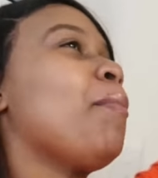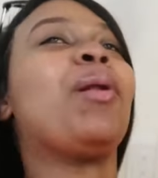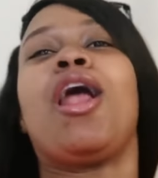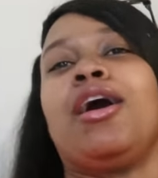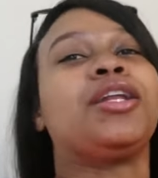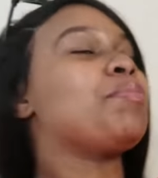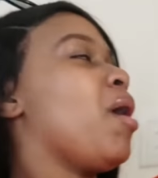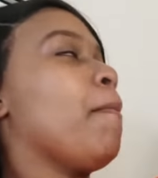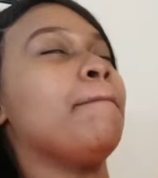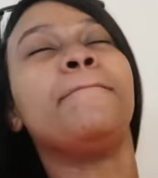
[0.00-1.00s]
a plant
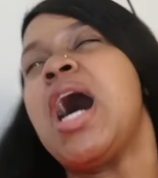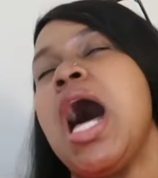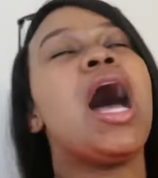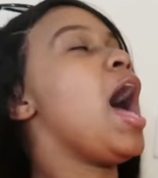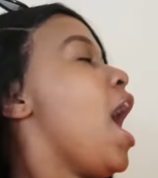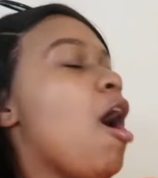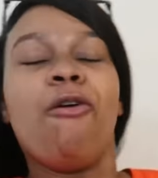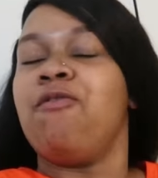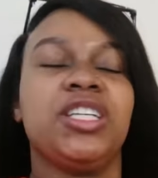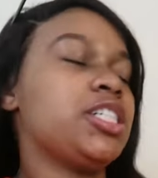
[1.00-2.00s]
mom
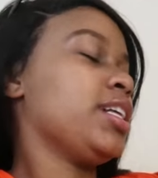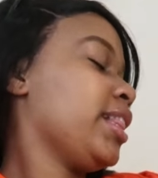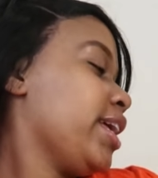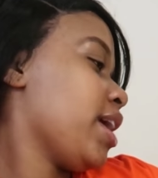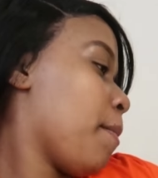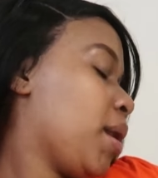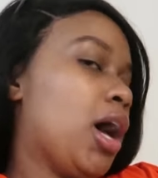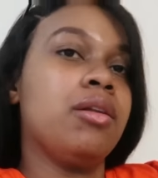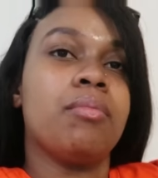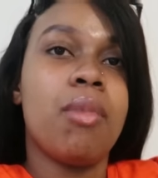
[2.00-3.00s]
officially a
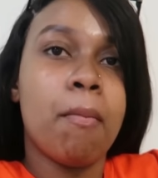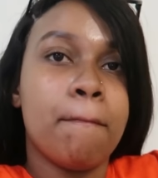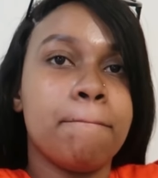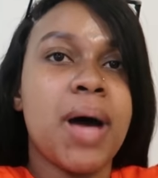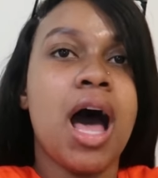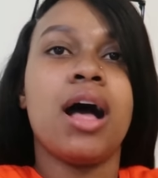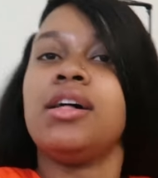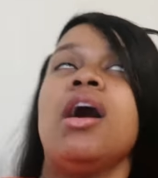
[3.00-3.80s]
plant mom